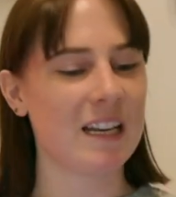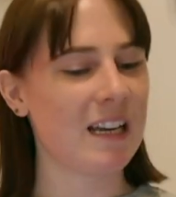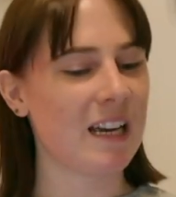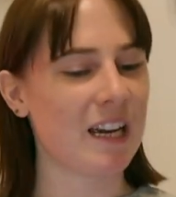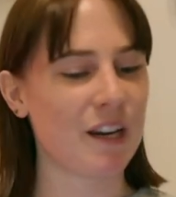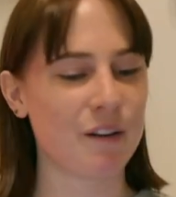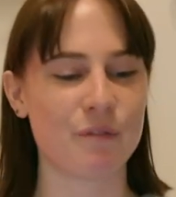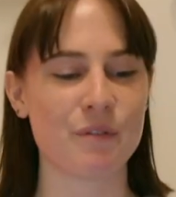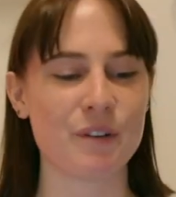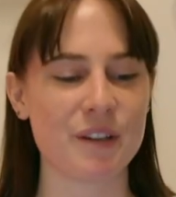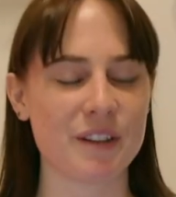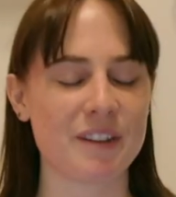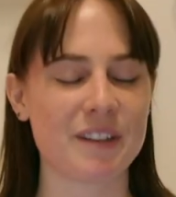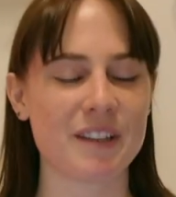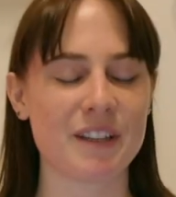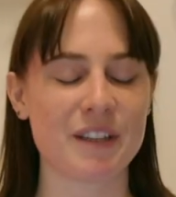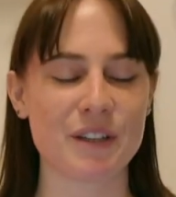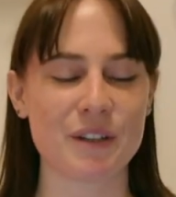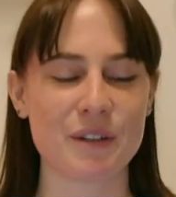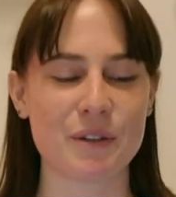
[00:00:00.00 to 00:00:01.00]

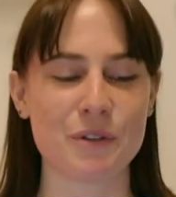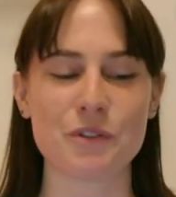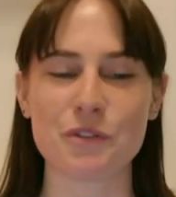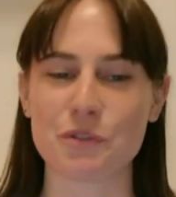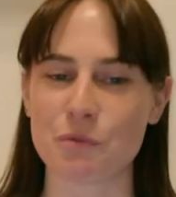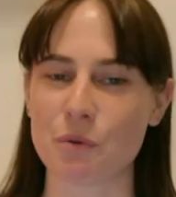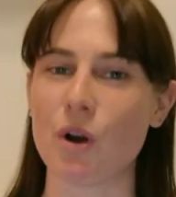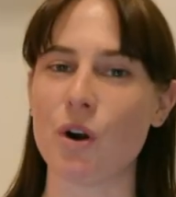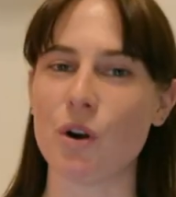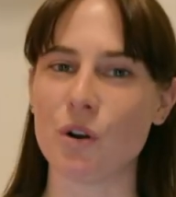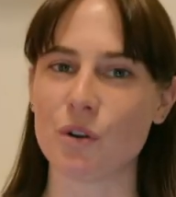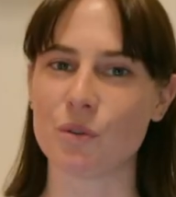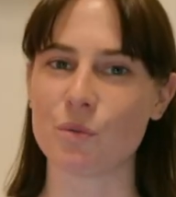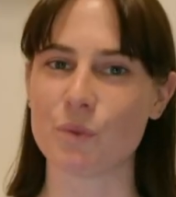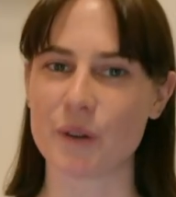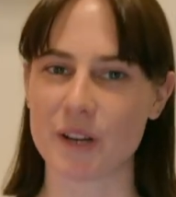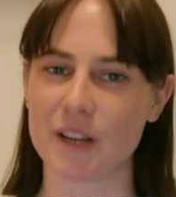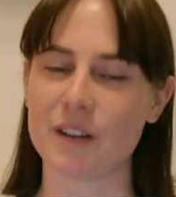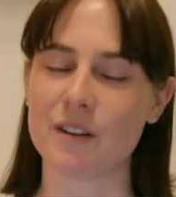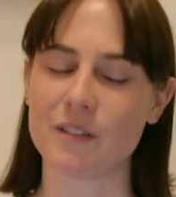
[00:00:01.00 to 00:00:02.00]
everything goes wrong
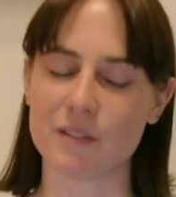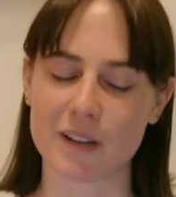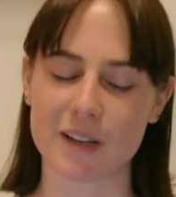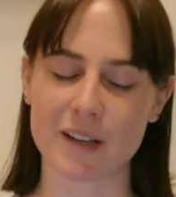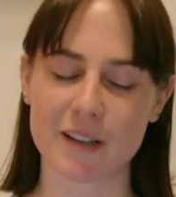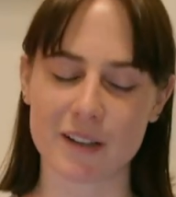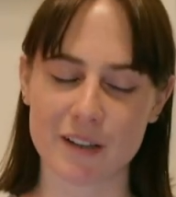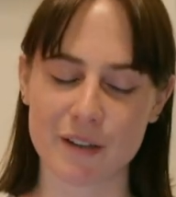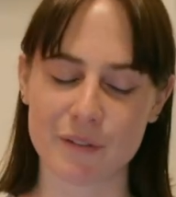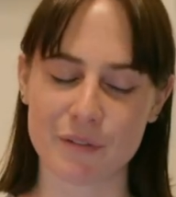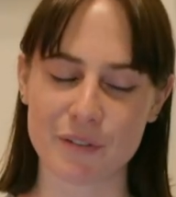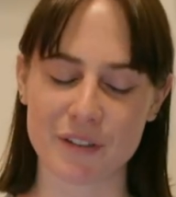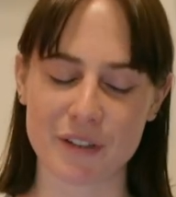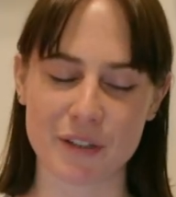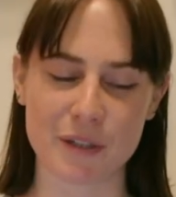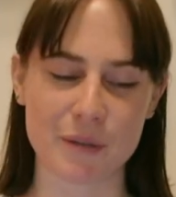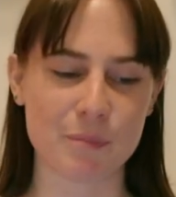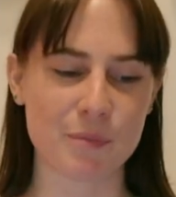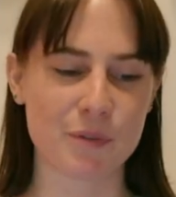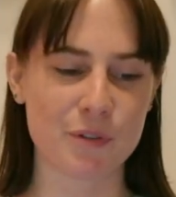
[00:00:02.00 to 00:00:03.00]
when I don't get enough sleep.